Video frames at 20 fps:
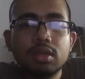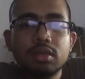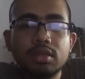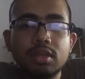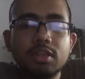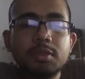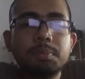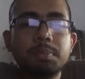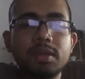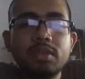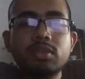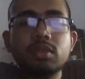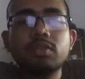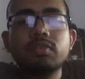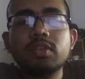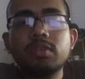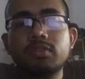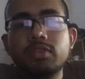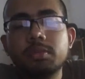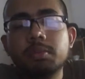This piece
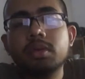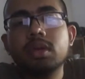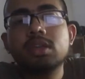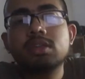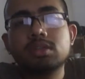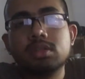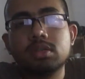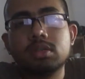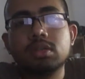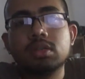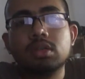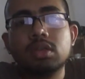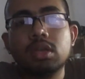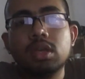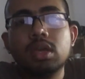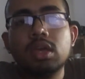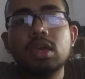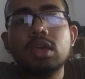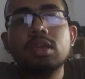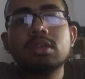of information
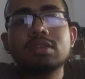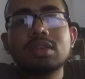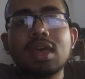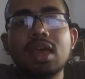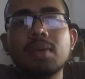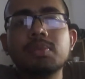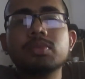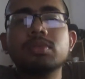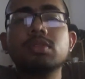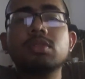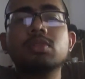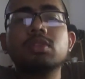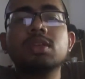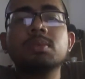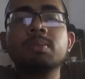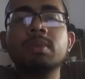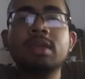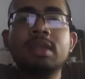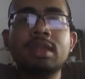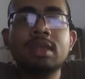is absolutely
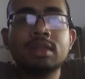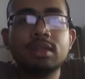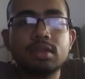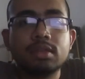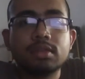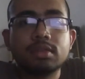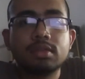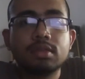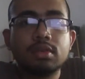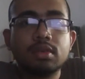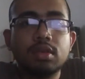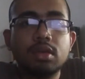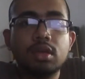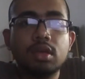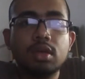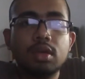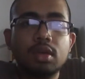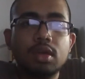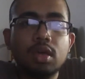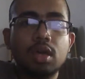meaningless.
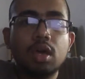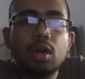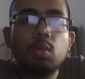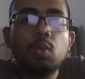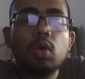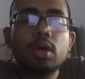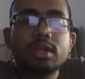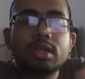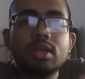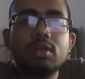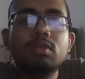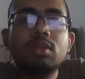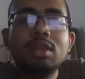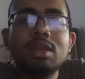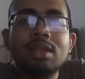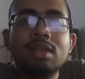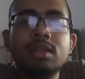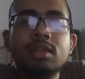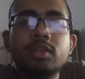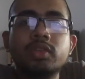What I
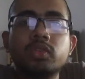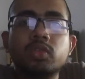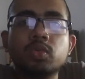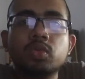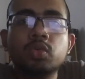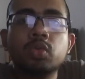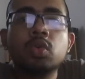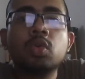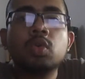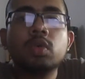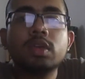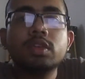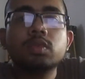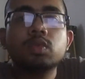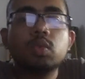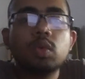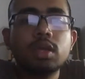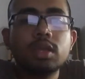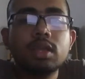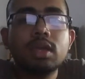really need to know is
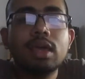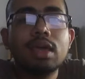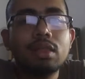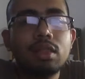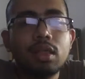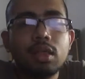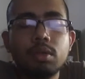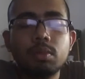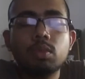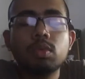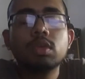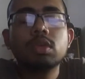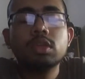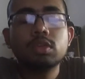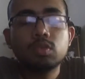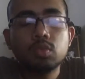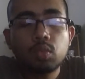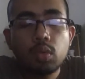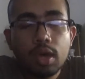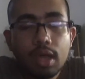
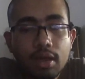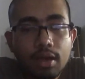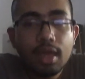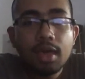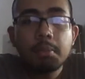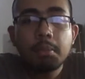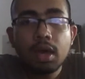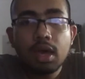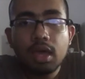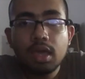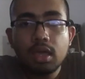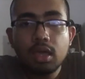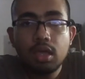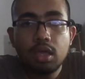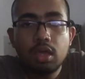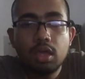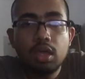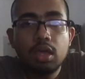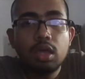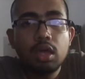where am I?
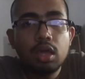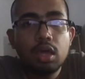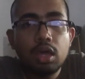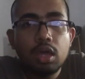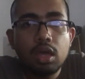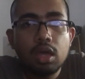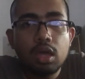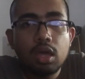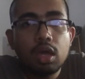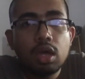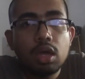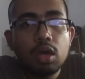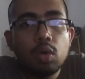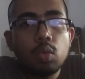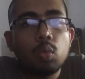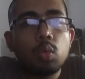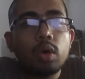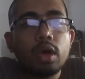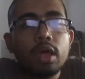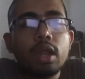
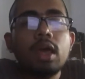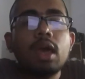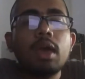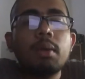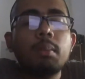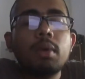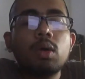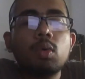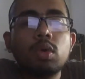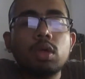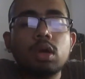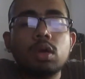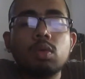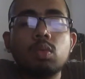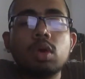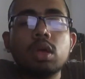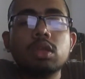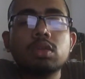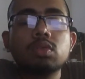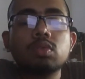
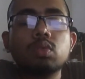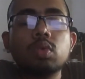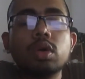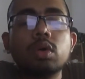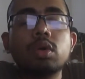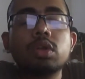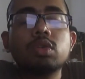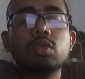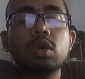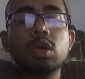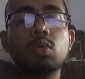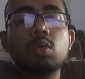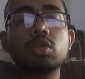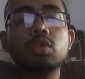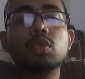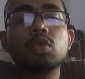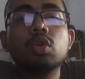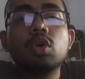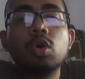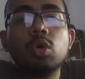Where do I
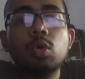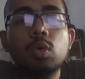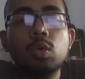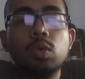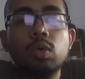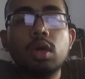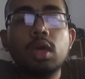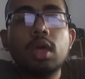want to go?